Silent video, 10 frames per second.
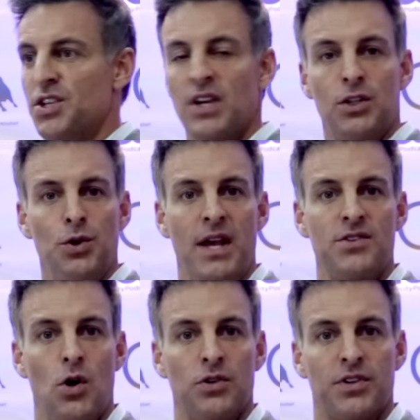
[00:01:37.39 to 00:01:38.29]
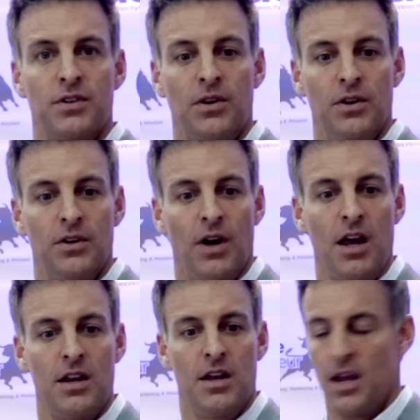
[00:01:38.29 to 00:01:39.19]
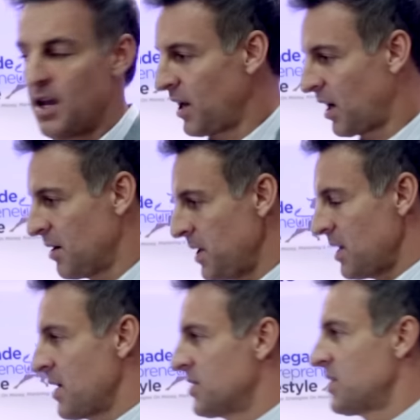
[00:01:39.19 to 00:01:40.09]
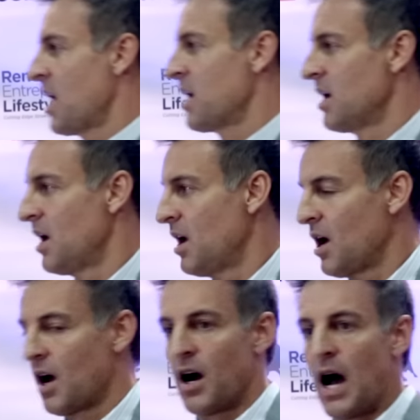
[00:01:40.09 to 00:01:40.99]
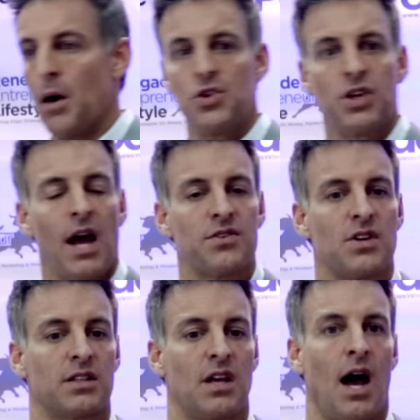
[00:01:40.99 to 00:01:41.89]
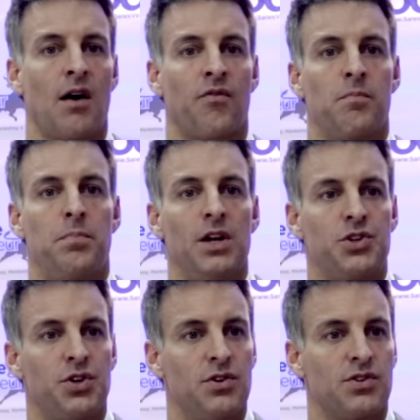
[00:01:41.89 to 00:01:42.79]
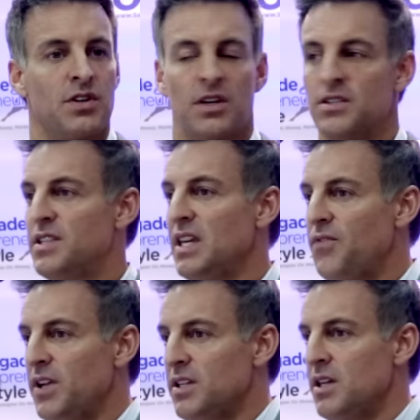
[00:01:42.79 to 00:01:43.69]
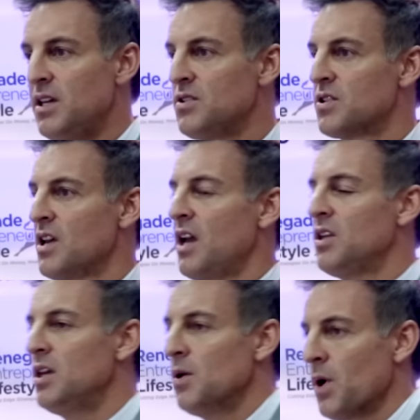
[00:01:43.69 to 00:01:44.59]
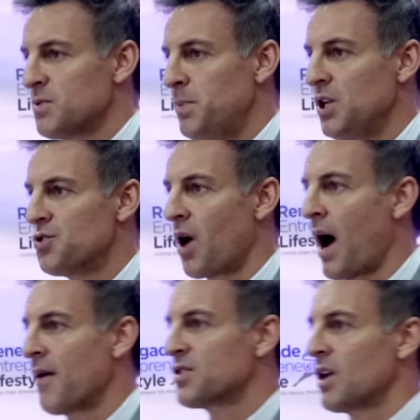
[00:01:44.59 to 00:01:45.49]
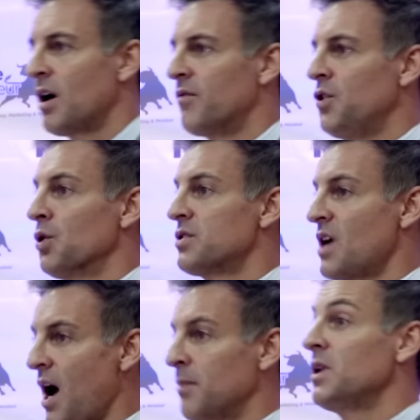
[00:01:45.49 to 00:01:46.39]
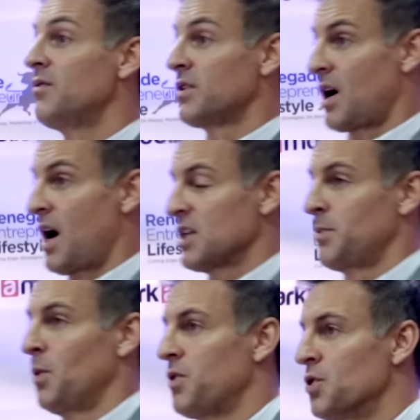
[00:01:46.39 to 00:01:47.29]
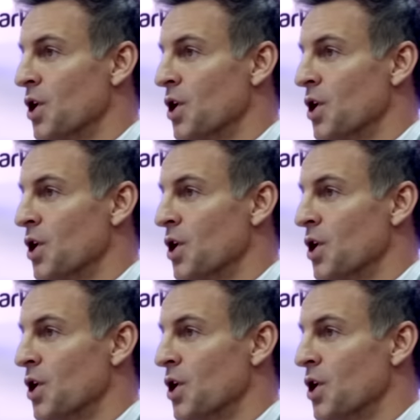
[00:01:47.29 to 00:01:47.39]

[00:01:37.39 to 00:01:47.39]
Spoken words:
She's like 2 days old, right? And they come in and they say, how would you guys like to have pictures, DVDs, and USB drives of your time leaving the hospital with